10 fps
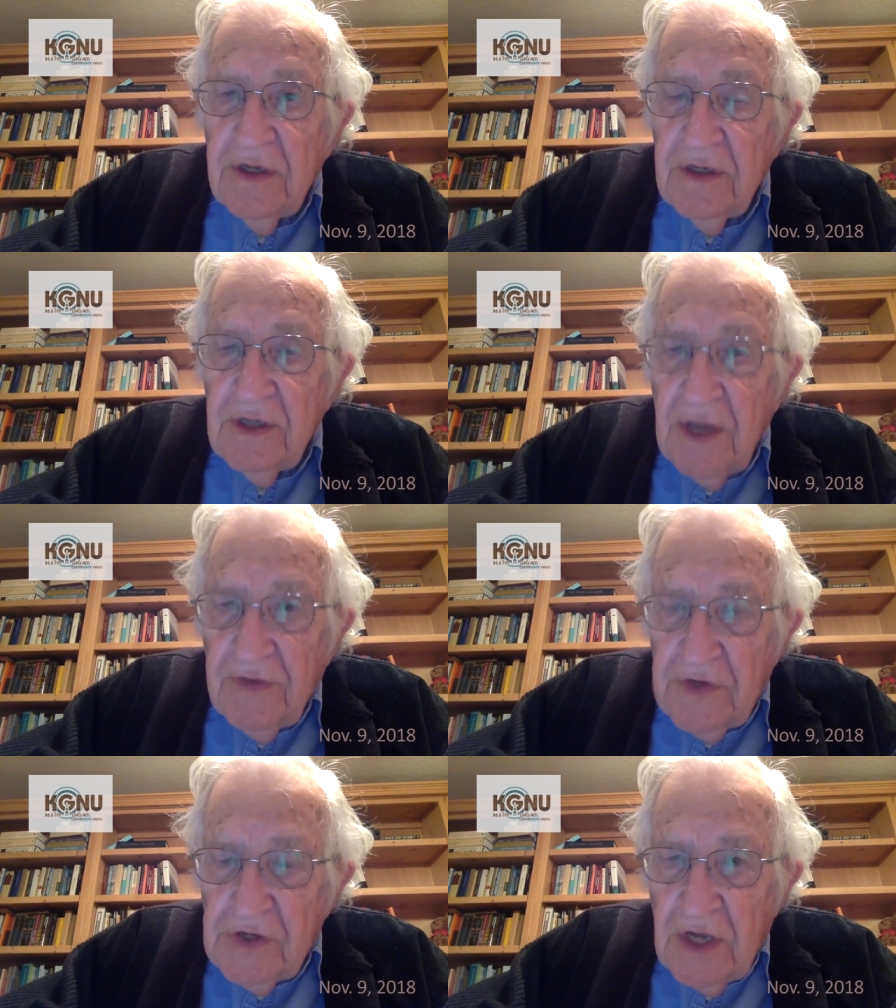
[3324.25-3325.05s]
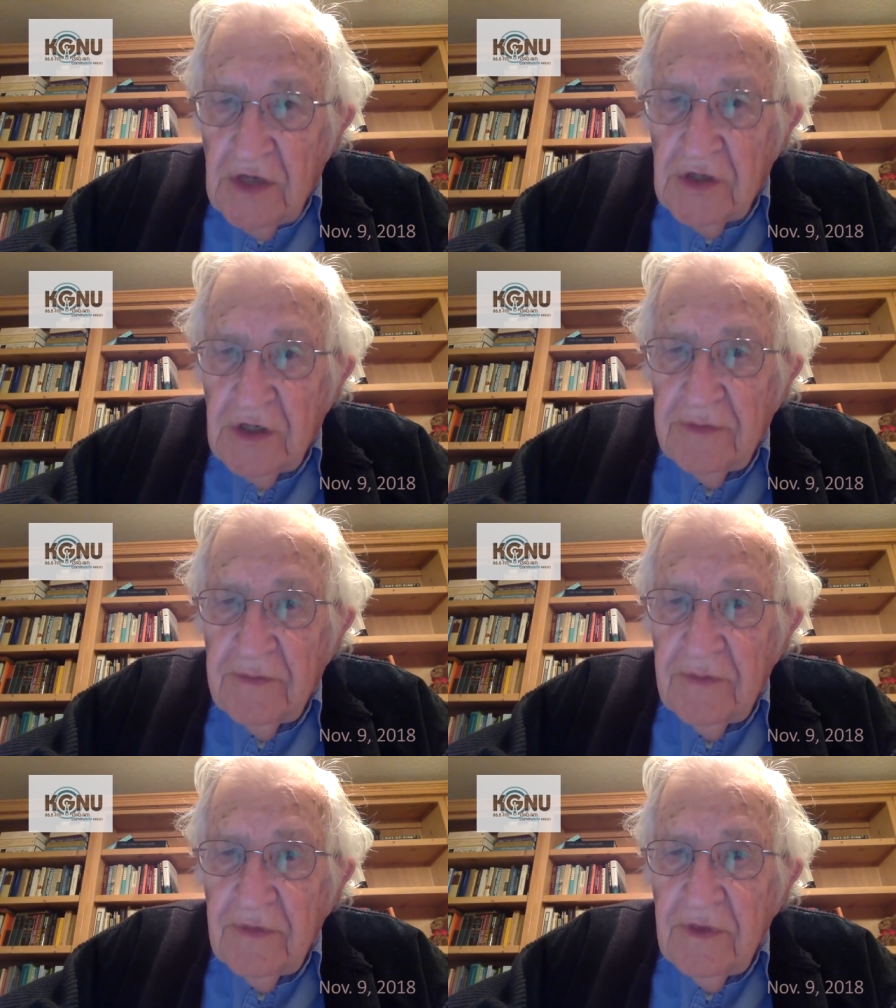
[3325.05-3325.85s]
devastation
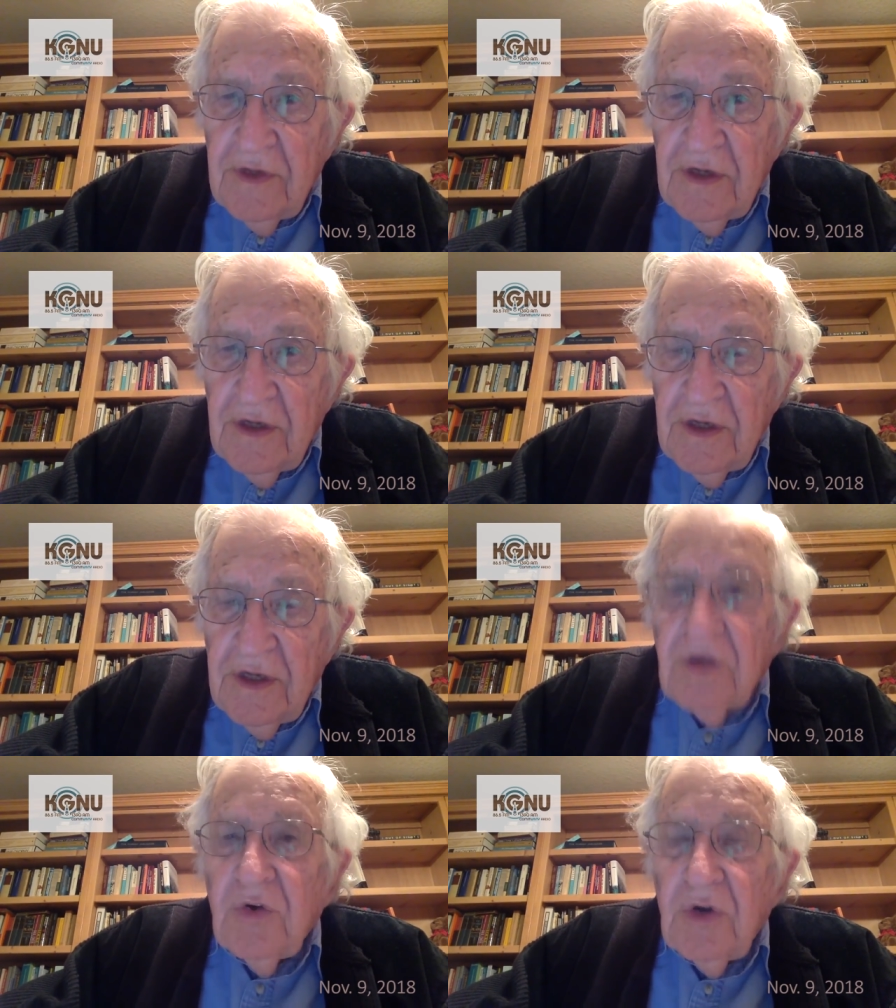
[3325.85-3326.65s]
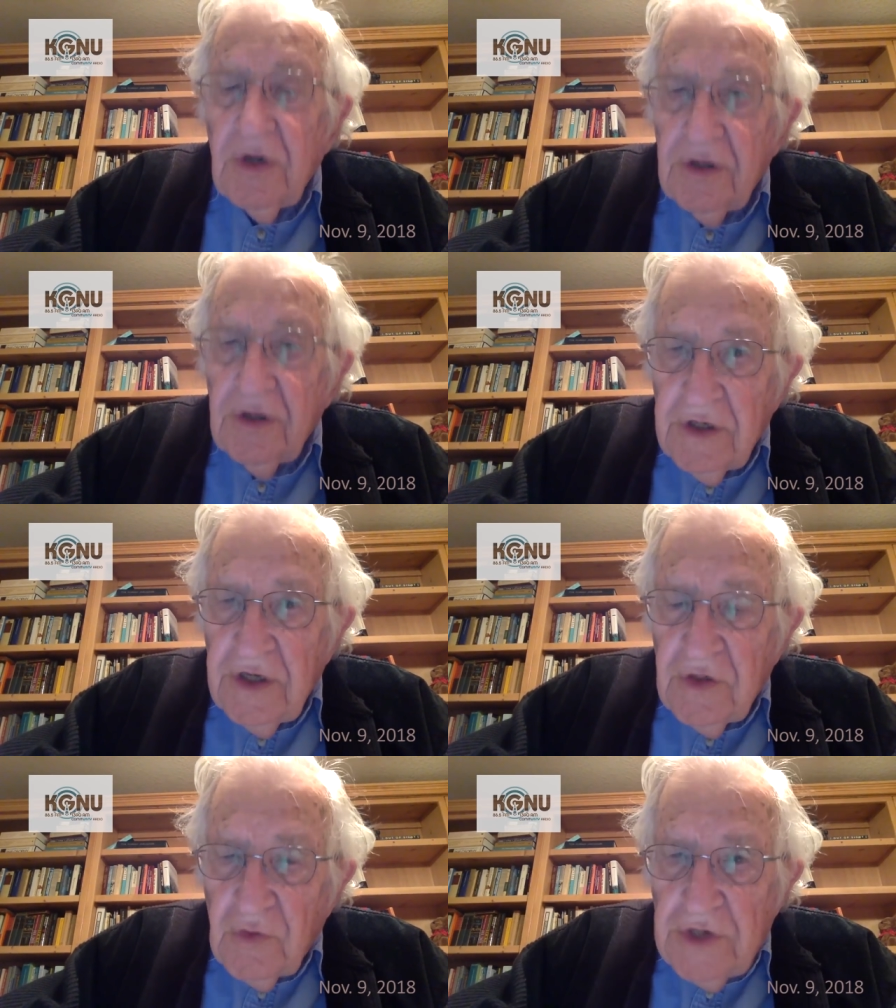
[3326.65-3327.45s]
in order to
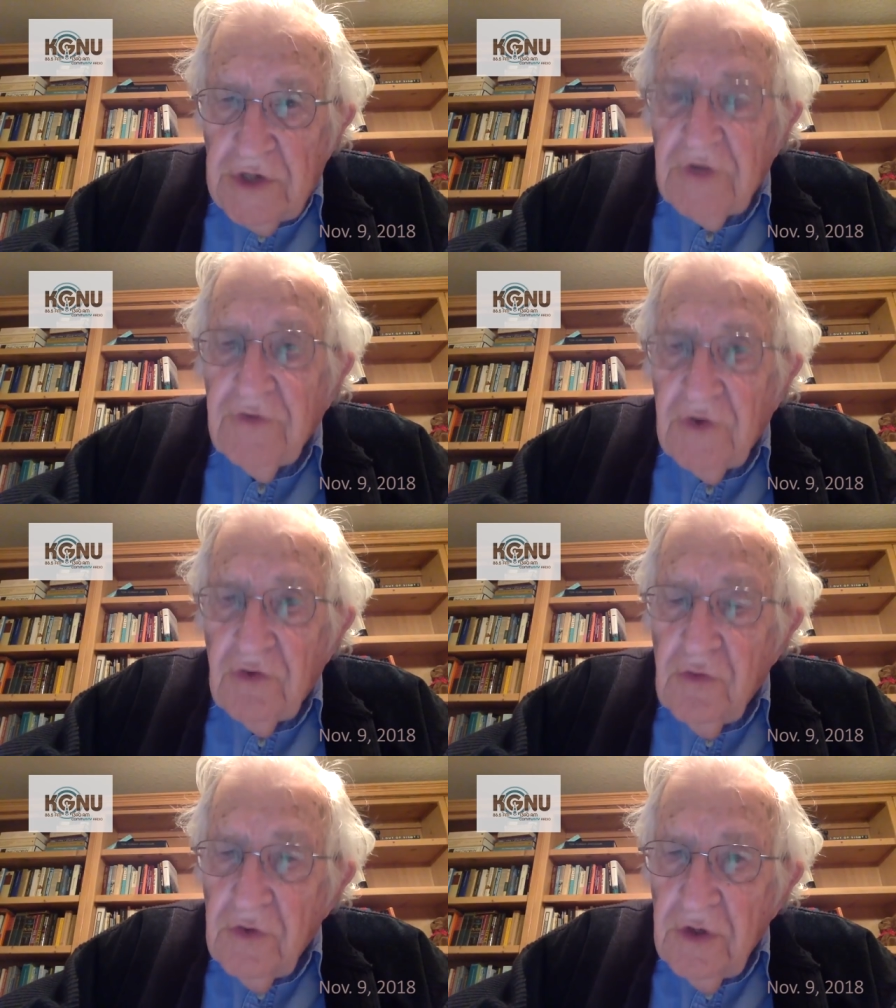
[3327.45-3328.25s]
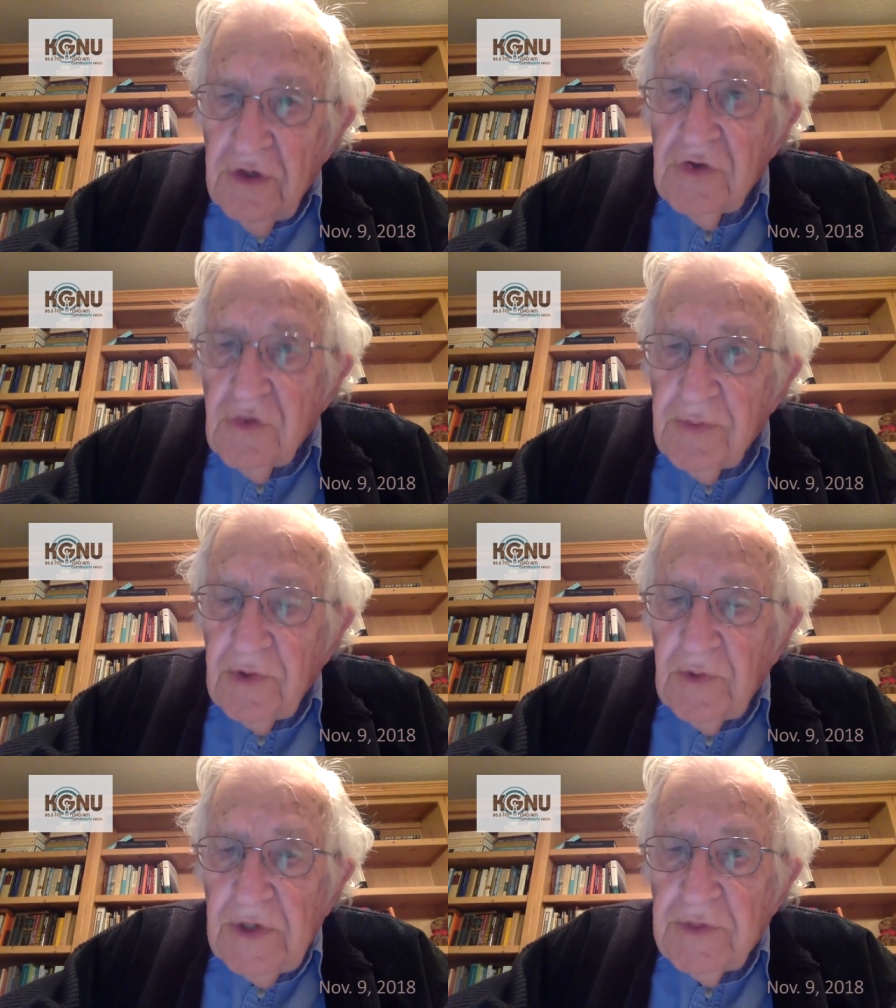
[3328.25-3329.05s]
enrich a few super
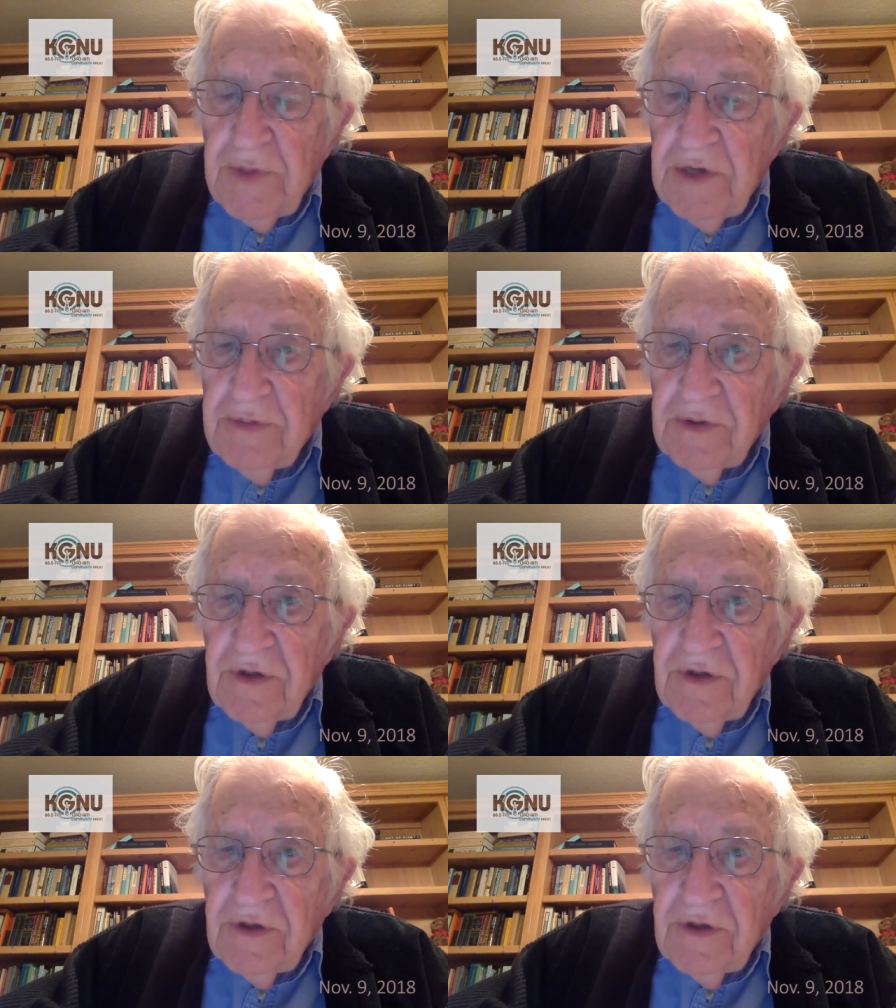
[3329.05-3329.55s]
rich people.